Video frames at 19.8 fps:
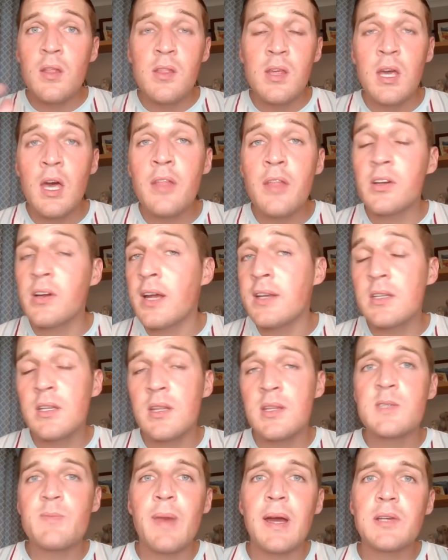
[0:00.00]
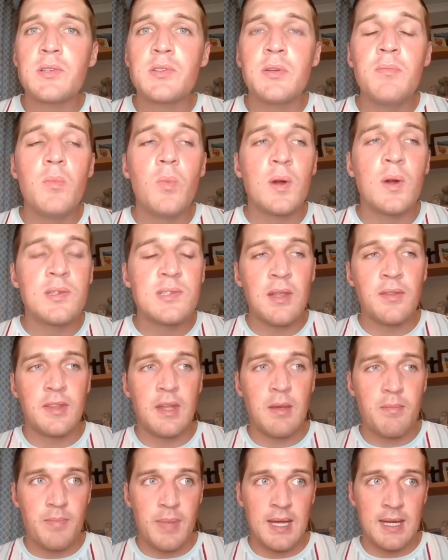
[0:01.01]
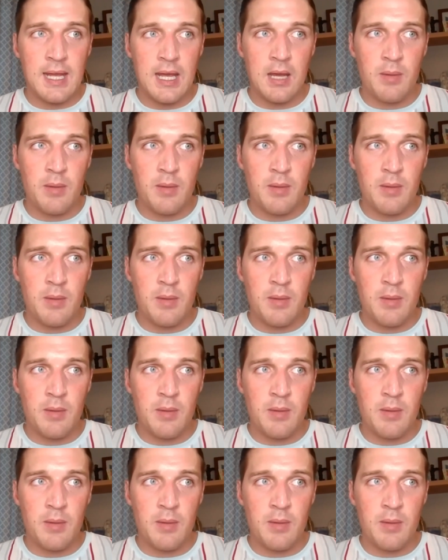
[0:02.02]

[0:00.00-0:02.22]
The other end of the spectrum, when something bad